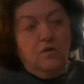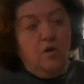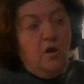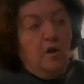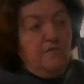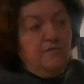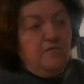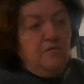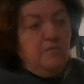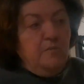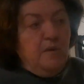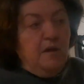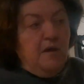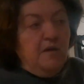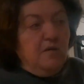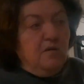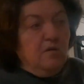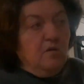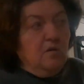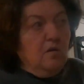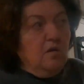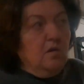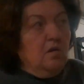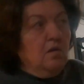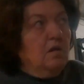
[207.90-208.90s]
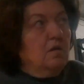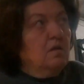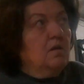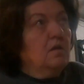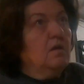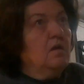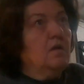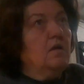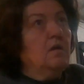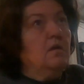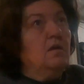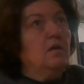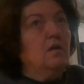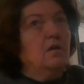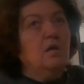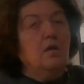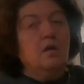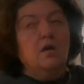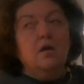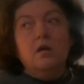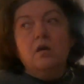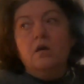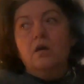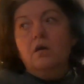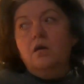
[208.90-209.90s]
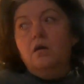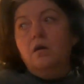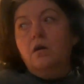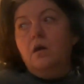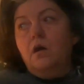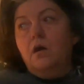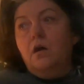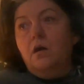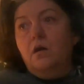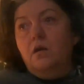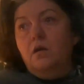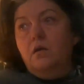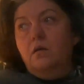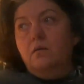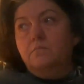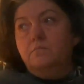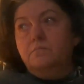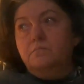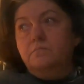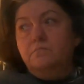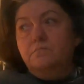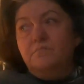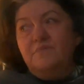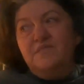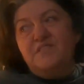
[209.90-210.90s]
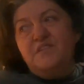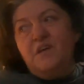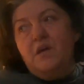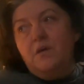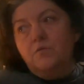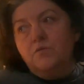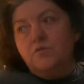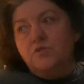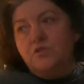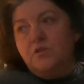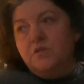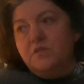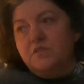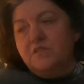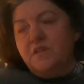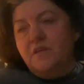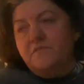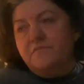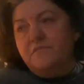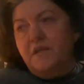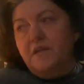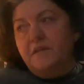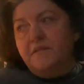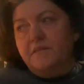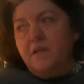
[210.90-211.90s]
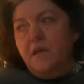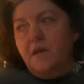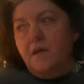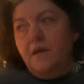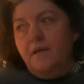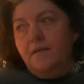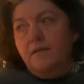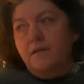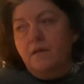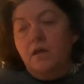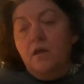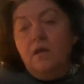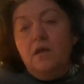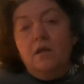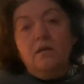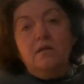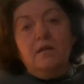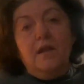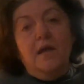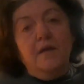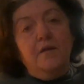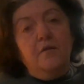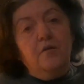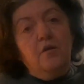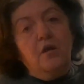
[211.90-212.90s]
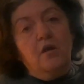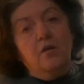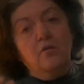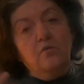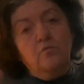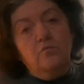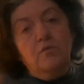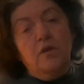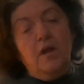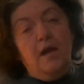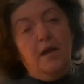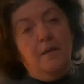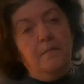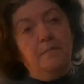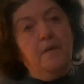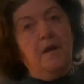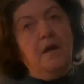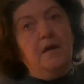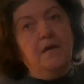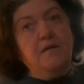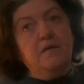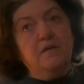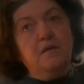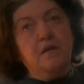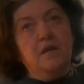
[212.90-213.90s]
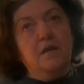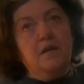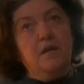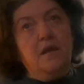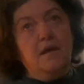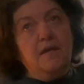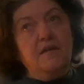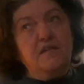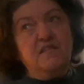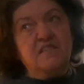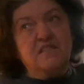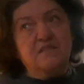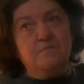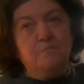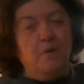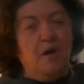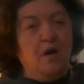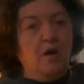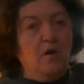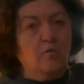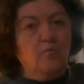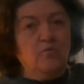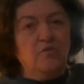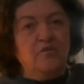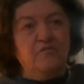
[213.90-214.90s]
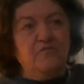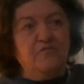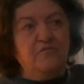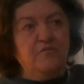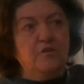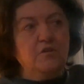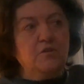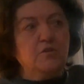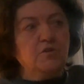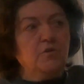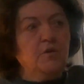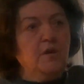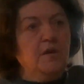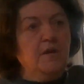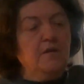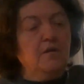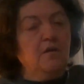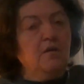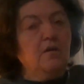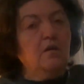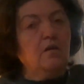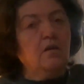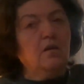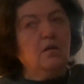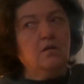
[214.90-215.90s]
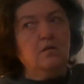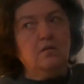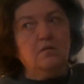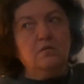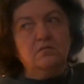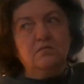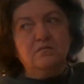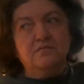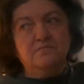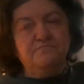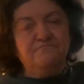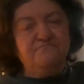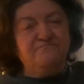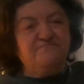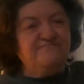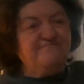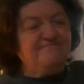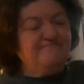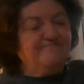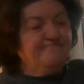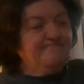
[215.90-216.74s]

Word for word: coffee maker, um, my toaster, stuff like that. Later on, I might get a small refrigerator. Um,